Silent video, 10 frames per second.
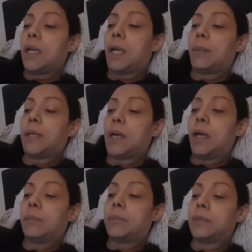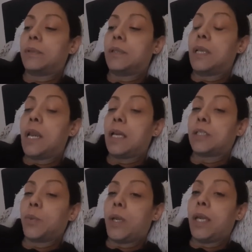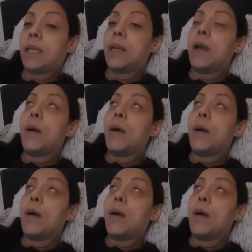coming up next week.